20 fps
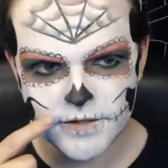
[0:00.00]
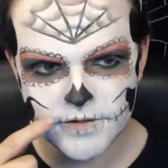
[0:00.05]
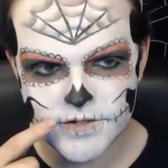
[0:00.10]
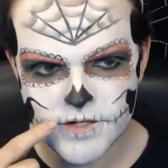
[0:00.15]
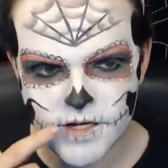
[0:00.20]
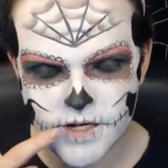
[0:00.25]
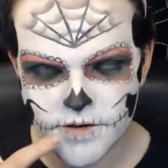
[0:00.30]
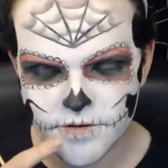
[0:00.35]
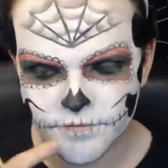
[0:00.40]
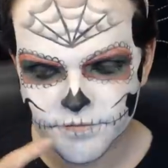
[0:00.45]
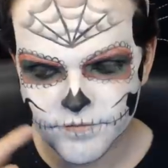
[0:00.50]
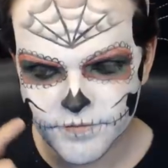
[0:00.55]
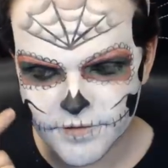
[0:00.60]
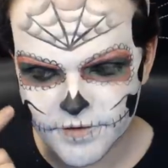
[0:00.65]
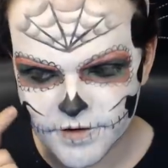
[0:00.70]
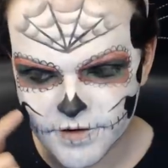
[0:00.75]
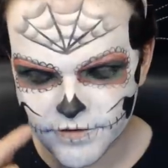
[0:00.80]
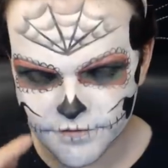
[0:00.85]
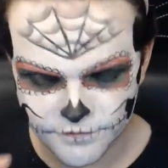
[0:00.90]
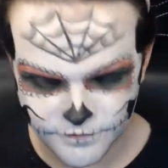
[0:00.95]
then until the,
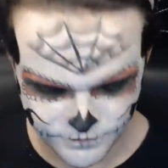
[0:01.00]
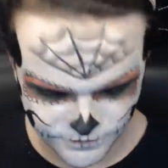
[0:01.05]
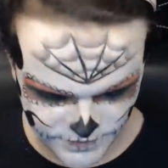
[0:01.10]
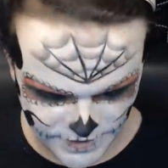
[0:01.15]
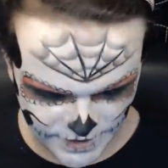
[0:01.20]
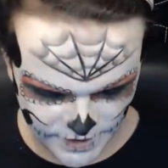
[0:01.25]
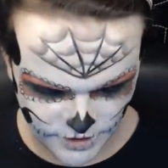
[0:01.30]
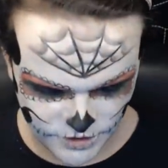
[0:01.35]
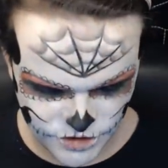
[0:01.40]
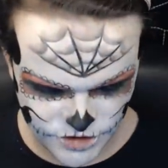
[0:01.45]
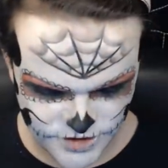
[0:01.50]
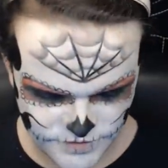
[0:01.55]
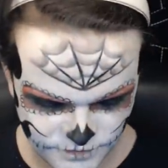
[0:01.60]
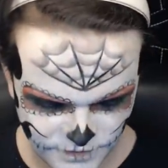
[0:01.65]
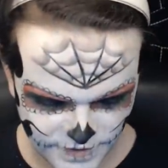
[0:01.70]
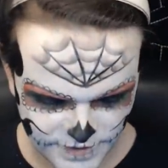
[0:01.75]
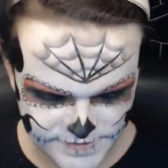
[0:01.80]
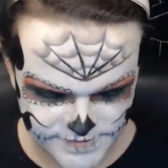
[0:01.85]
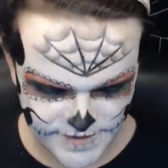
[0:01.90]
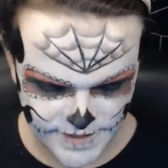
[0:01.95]
the colour just
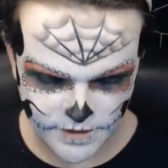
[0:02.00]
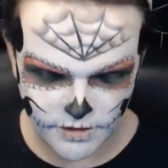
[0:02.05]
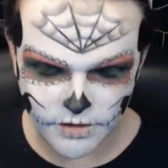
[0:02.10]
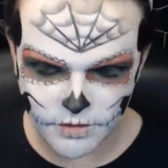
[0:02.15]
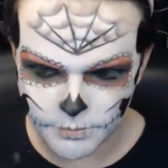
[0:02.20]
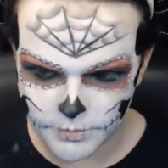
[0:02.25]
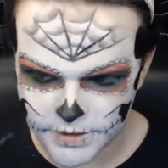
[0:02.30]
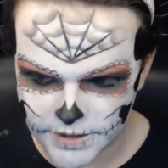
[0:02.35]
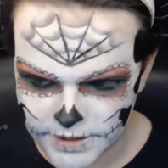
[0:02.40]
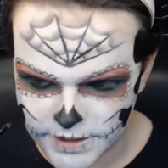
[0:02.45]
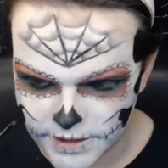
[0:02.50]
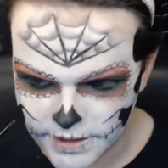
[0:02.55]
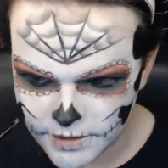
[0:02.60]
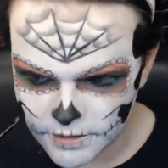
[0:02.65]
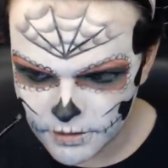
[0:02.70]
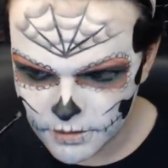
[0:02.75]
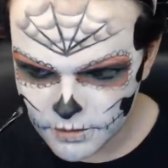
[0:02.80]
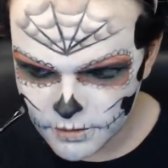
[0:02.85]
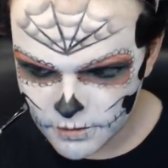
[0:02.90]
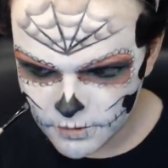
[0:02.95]
fades out
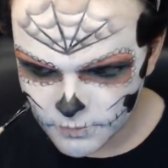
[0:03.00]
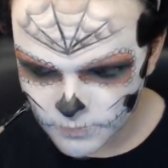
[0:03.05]
completely.